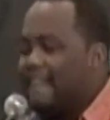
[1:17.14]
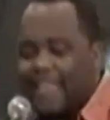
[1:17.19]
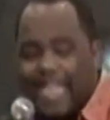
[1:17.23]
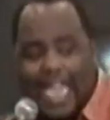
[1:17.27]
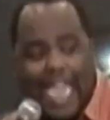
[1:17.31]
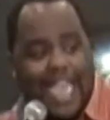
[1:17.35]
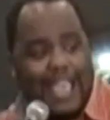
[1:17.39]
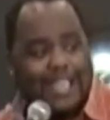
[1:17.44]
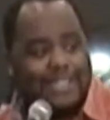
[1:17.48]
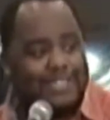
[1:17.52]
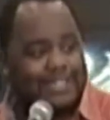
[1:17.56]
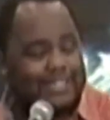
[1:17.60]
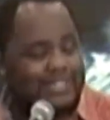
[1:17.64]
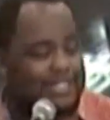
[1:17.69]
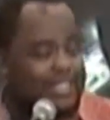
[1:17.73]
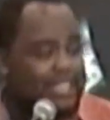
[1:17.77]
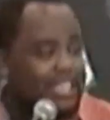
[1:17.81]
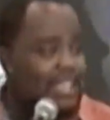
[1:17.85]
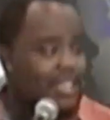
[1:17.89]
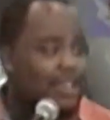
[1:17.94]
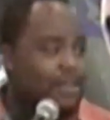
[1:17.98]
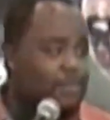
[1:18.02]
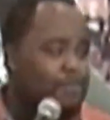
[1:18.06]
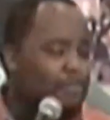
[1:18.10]
as
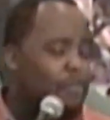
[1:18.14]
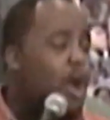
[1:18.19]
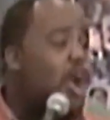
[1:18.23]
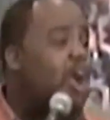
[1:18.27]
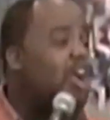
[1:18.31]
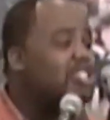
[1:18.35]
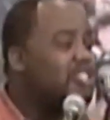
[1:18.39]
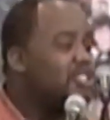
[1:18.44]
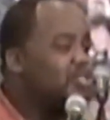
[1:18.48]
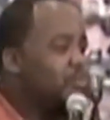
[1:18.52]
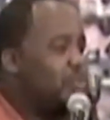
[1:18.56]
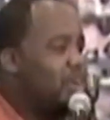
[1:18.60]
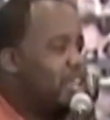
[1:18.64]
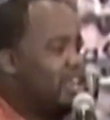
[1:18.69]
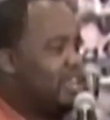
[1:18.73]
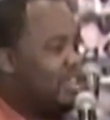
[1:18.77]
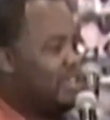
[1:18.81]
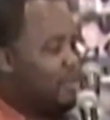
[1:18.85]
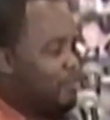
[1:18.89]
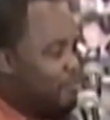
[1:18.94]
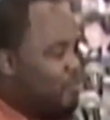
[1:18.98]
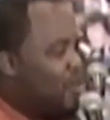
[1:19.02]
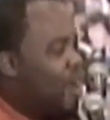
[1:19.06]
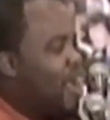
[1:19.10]
in March when
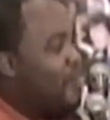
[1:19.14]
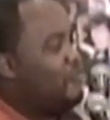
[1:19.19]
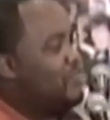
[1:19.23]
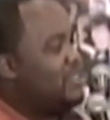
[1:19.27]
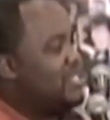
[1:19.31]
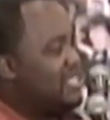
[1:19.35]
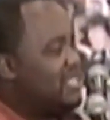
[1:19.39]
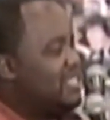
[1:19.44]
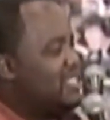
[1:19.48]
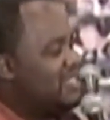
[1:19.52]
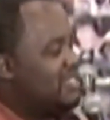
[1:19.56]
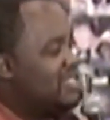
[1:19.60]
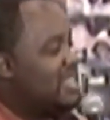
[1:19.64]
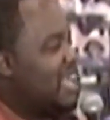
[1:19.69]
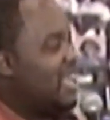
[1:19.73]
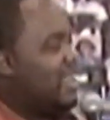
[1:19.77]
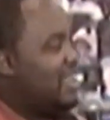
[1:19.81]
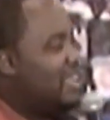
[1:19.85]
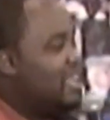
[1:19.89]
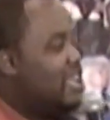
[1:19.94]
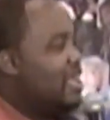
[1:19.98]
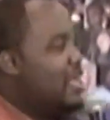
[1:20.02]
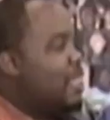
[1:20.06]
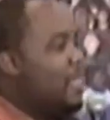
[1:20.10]
the prophecy
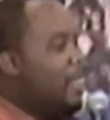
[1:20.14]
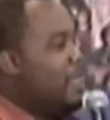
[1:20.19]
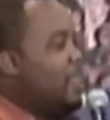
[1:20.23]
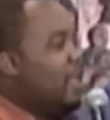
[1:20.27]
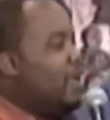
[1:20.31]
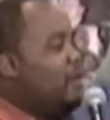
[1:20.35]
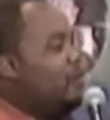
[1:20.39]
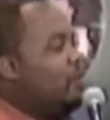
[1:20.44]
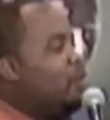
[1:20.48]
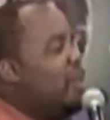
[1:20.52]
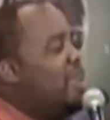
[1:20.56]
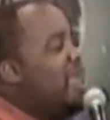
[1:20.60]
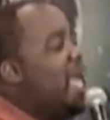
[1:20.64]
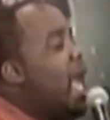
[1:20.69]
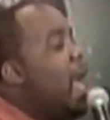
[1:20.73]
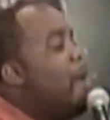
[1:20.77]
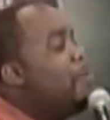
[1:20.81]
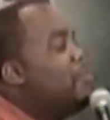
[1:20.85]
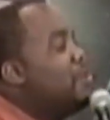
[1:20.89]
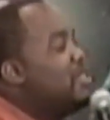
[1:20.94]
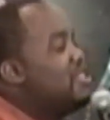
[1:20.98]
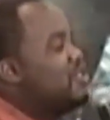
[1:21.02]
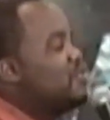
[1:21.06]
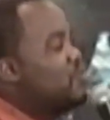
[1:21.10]
said, what
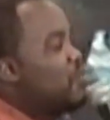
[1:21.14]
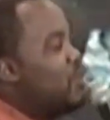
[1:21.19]
happens